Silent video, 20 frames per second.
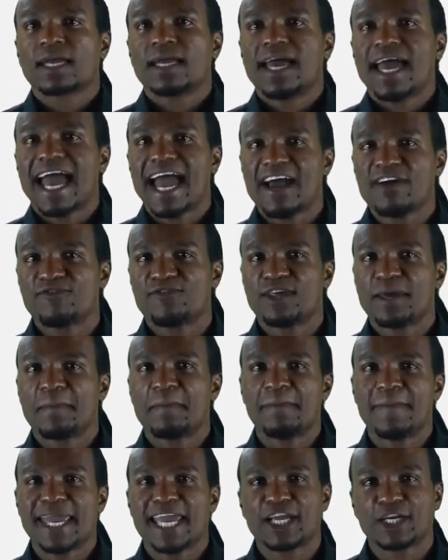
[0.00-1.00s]
Have
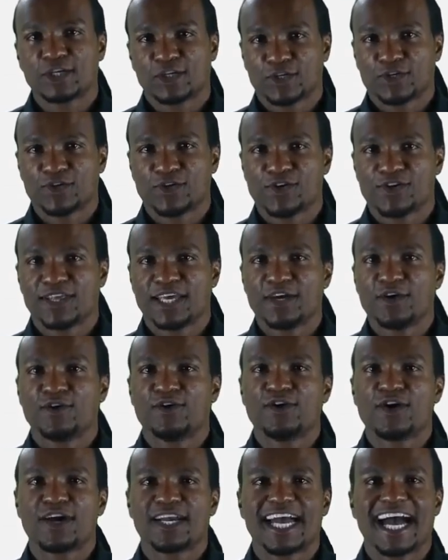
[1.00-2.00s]
them make sure that you're
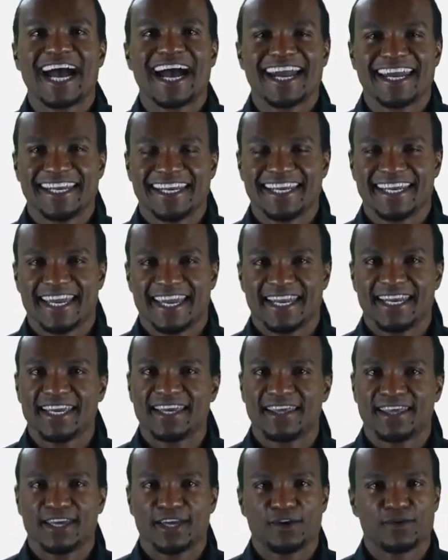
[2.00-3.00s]
not hiding
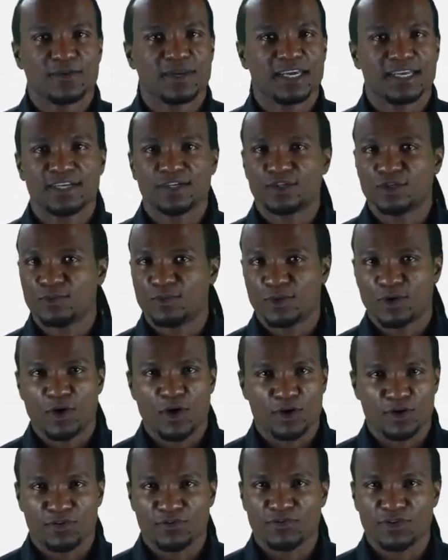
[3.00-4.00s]
anything related to
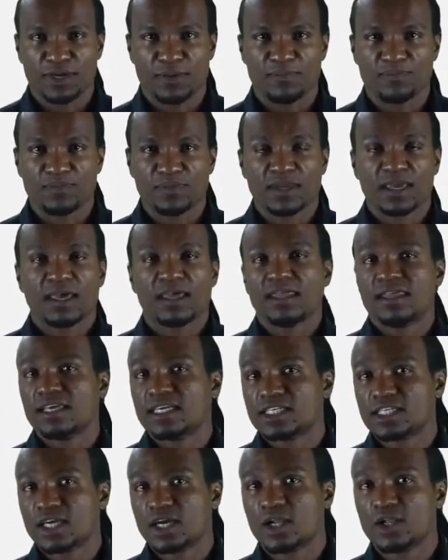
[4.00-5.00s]
pornography.
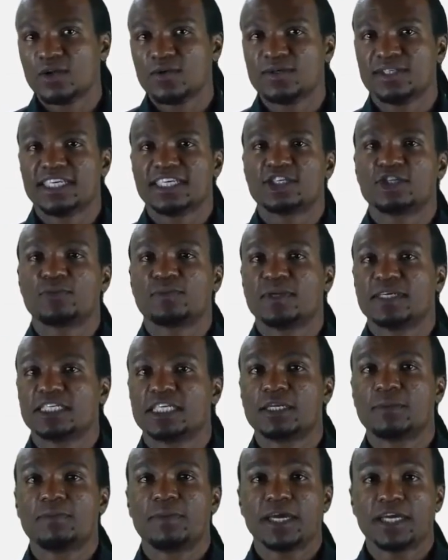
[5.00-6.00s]
This includes
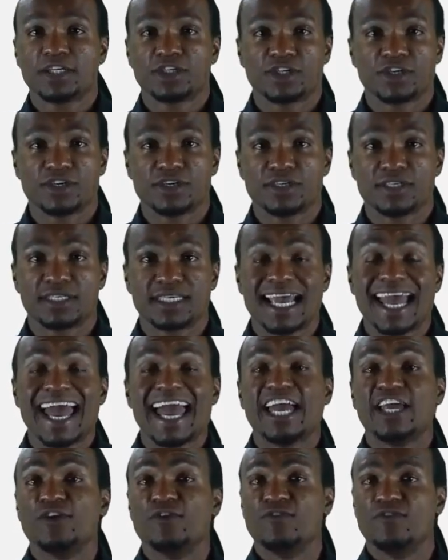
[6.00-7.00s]
explicit pictures
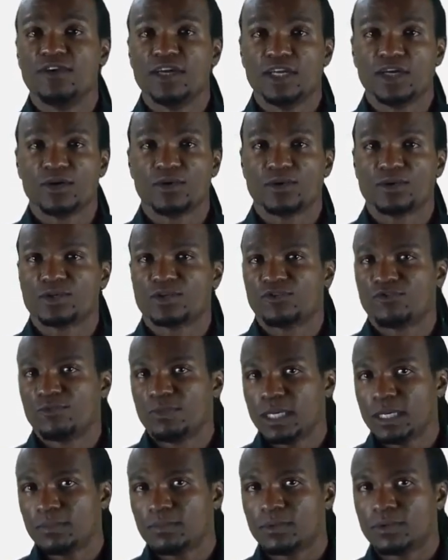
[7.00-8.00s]
and videos of
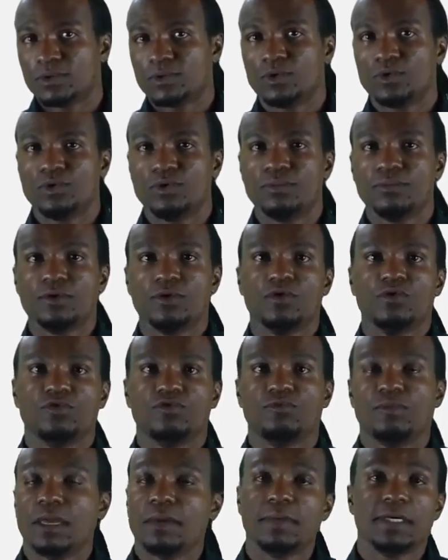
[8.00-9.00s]
people whom
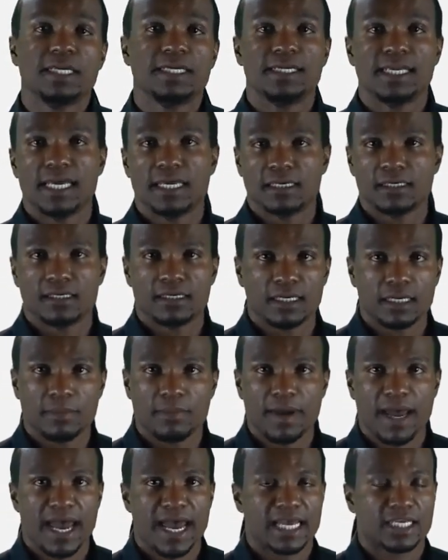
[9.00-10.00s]
you've maybe dated in the
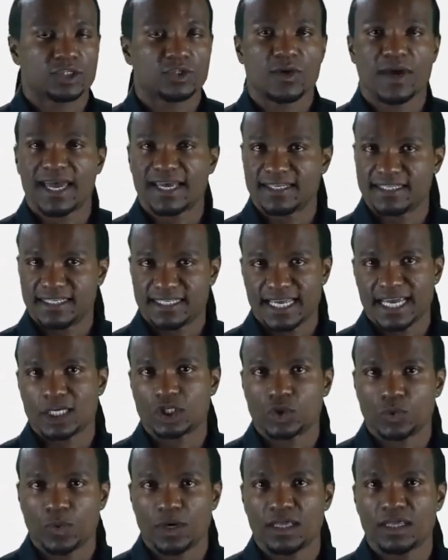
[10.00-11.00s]
past or had
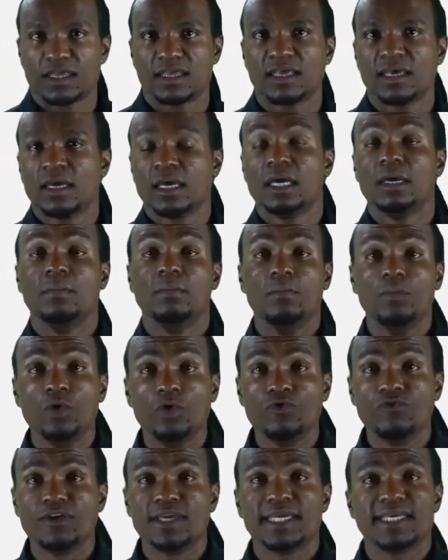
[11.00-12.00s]
sex with,
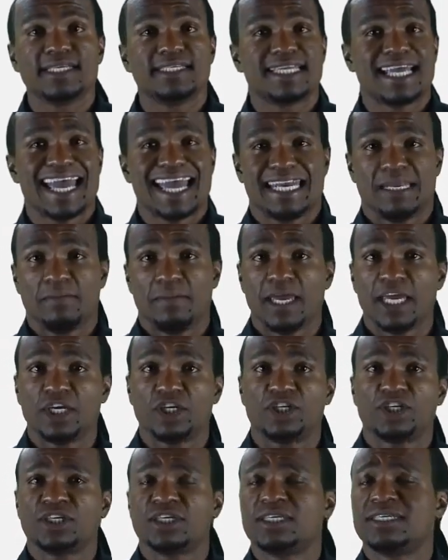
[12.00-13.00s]
movies,
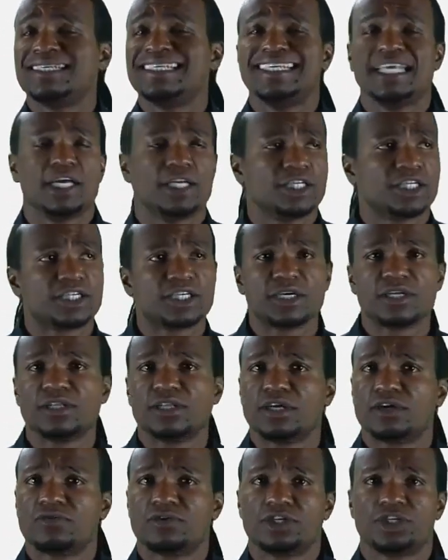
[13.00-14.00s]
animation, digital
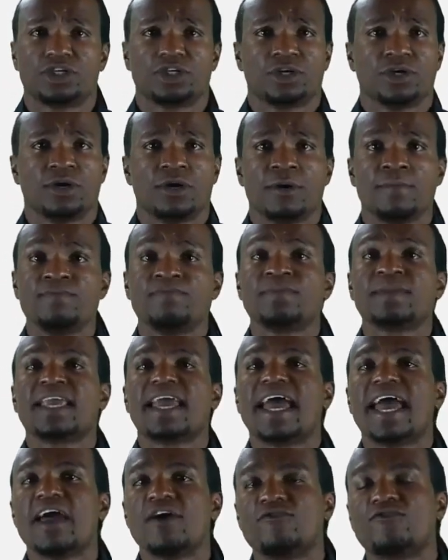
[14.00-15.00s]
literature.
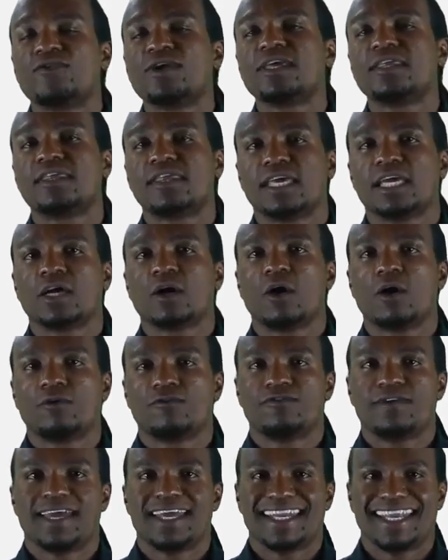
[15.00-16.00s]
Everything
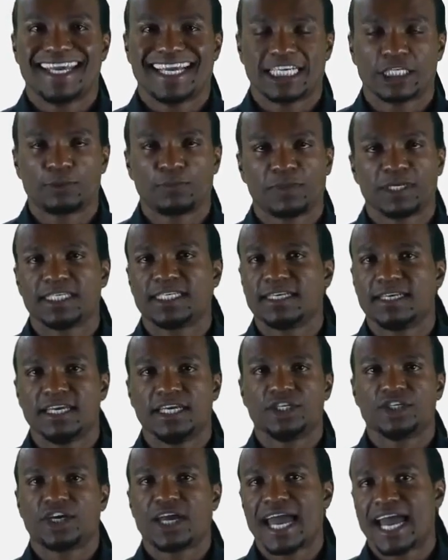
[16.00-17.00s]
of an explicit
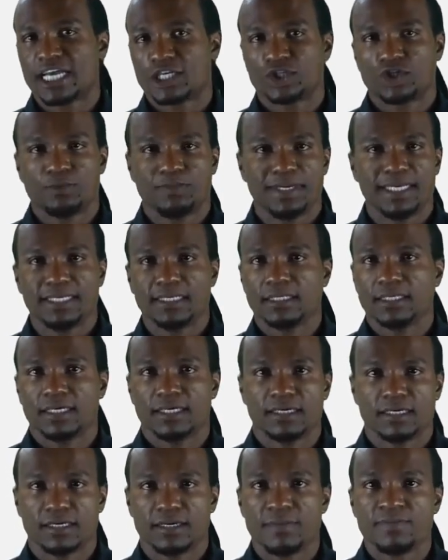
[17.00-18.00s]
nature has to be
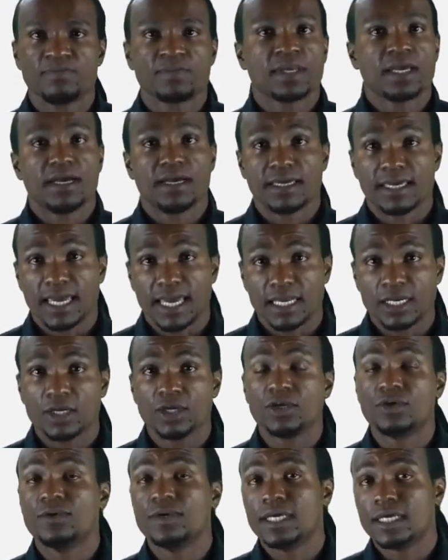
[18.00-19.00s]
deleted. Again,
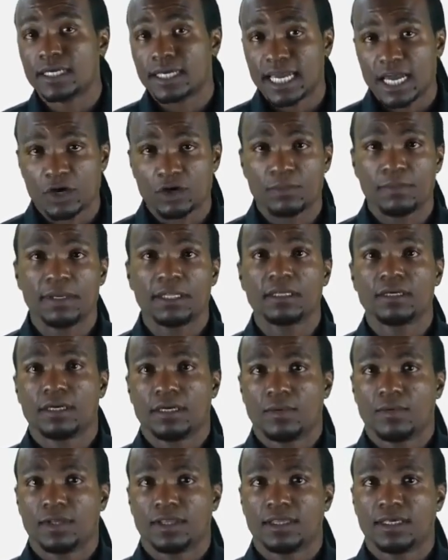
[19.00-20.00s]
you need
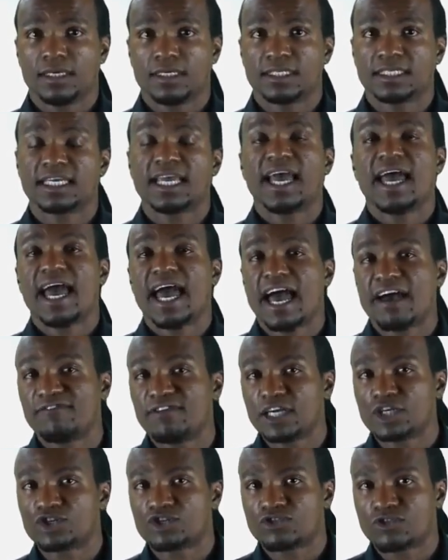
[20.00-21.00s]
accountability with this. Have
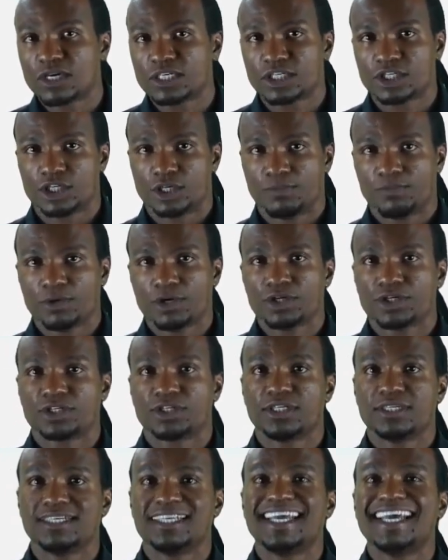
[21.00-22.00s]
a trusted
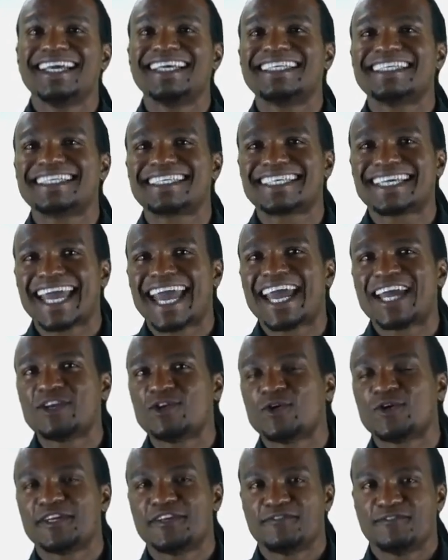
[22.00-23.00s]
person scan
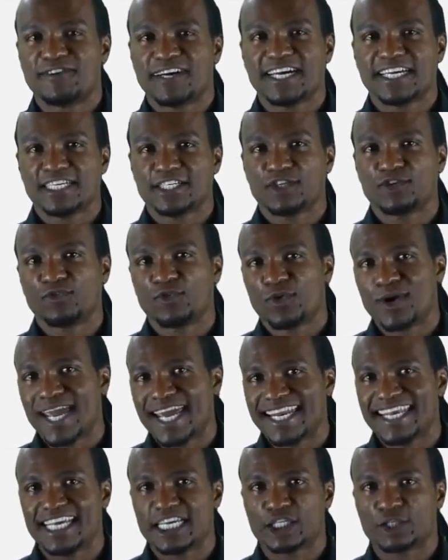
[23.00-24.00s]
your device for
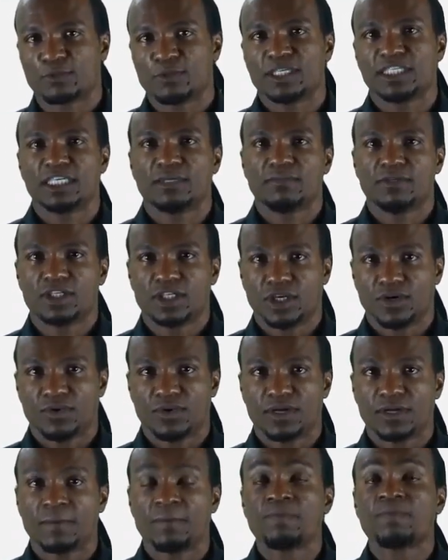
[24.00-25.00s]
any explicit
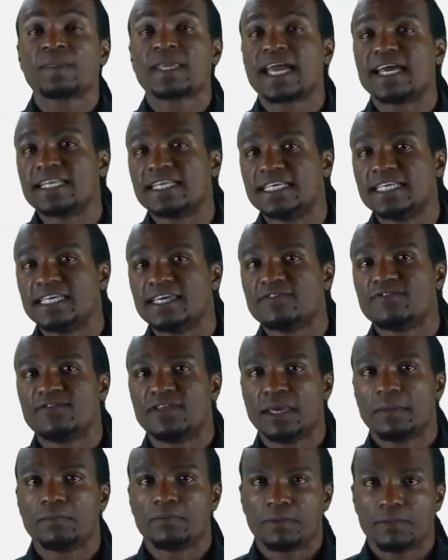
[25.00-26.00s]
material and give
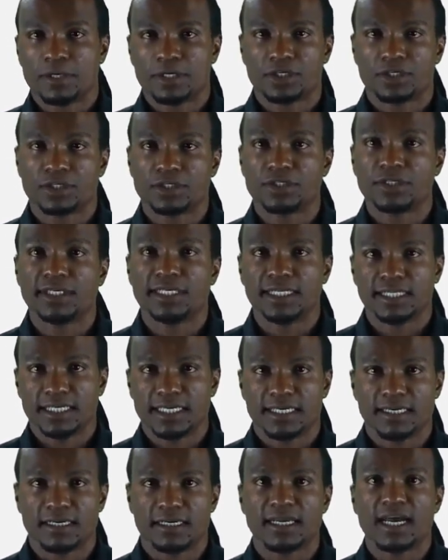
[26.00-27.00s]
them permission to
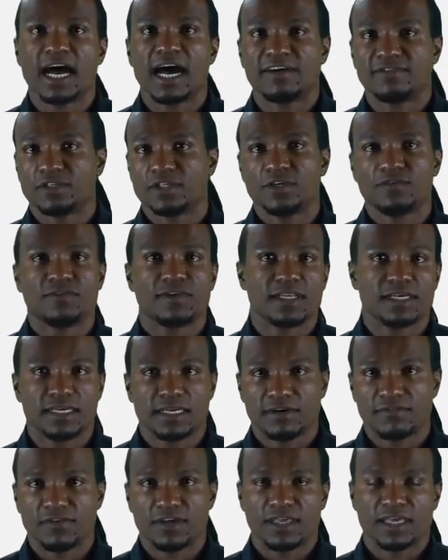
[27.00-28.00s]
delete it after you've cleaned
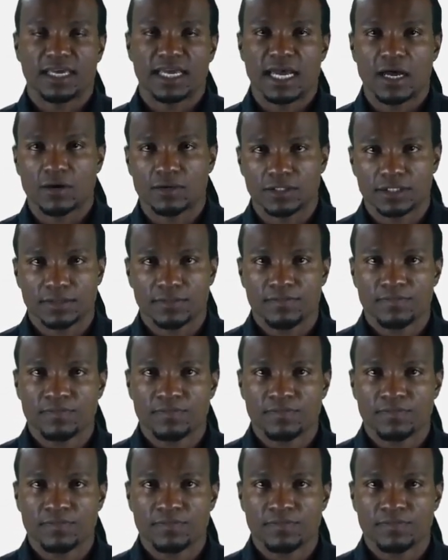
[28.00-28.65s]
everything out.